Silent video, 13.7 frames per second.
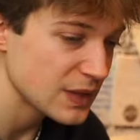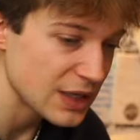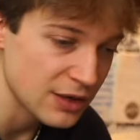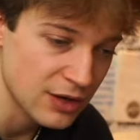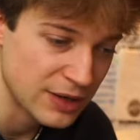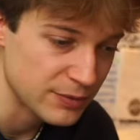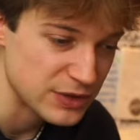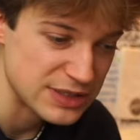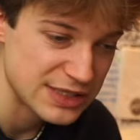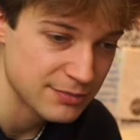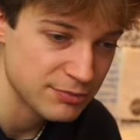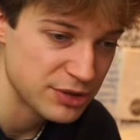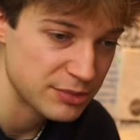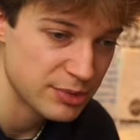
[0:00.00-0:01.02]
with
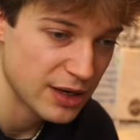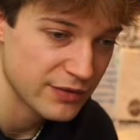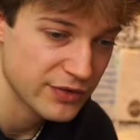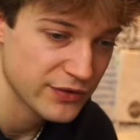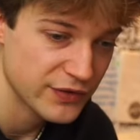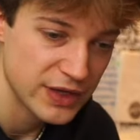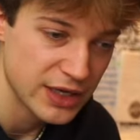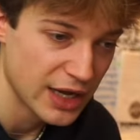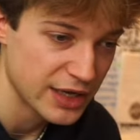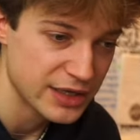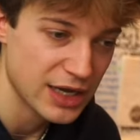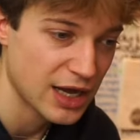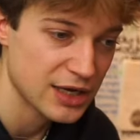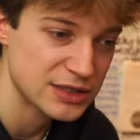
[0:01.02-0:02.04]
some people I have the feeling I
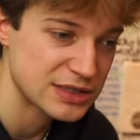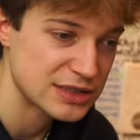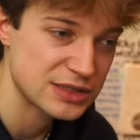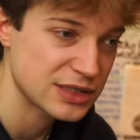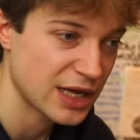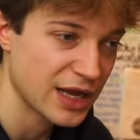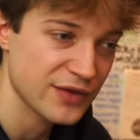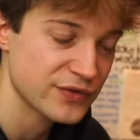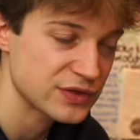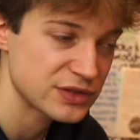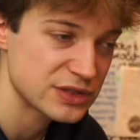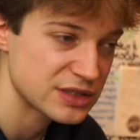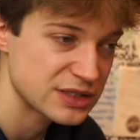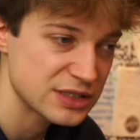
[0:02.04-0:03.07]
can't have a
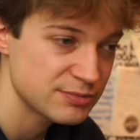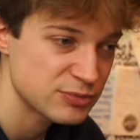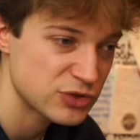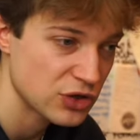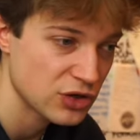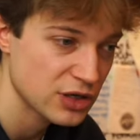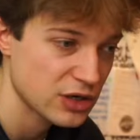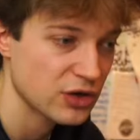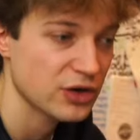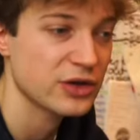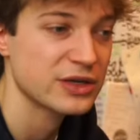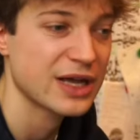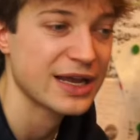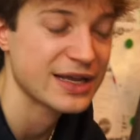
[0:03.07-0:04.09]
deep talk, or
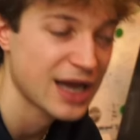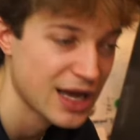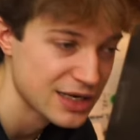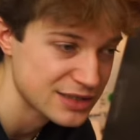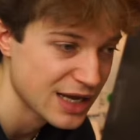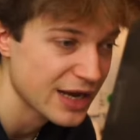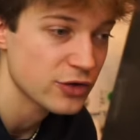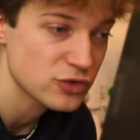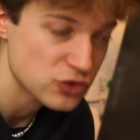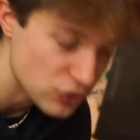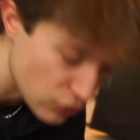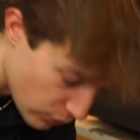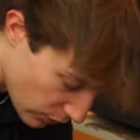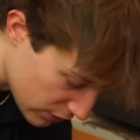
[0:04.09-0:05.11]
not, I also
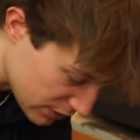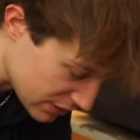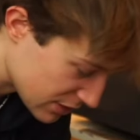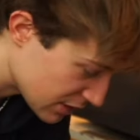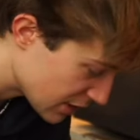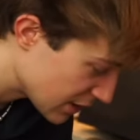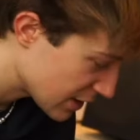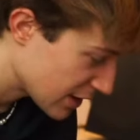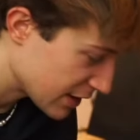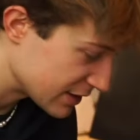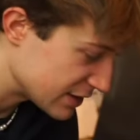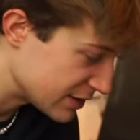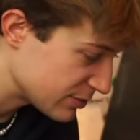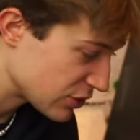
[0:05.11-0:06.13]
don't want a
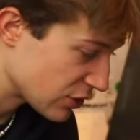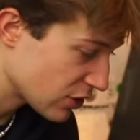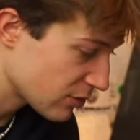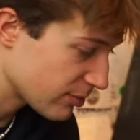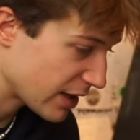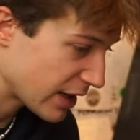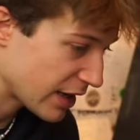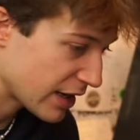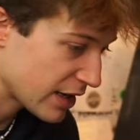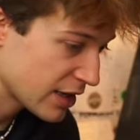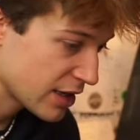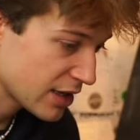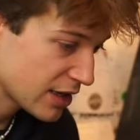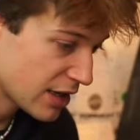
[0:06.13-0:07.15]
deep talk, but
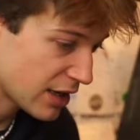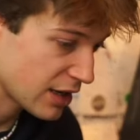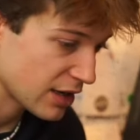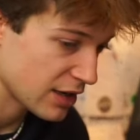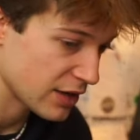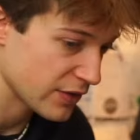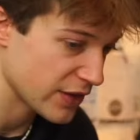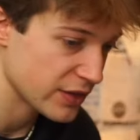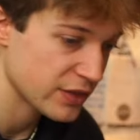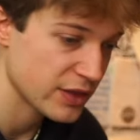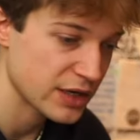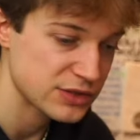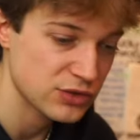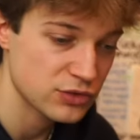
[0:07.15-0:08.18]
then
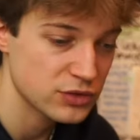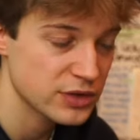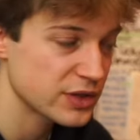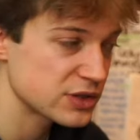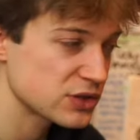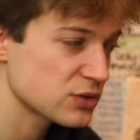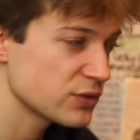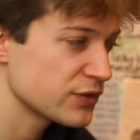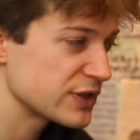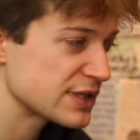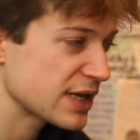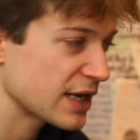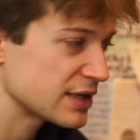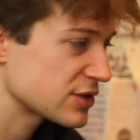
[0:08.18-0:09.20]
there's only this goofy
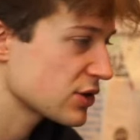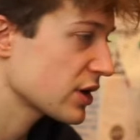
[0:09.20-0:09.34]
side, so I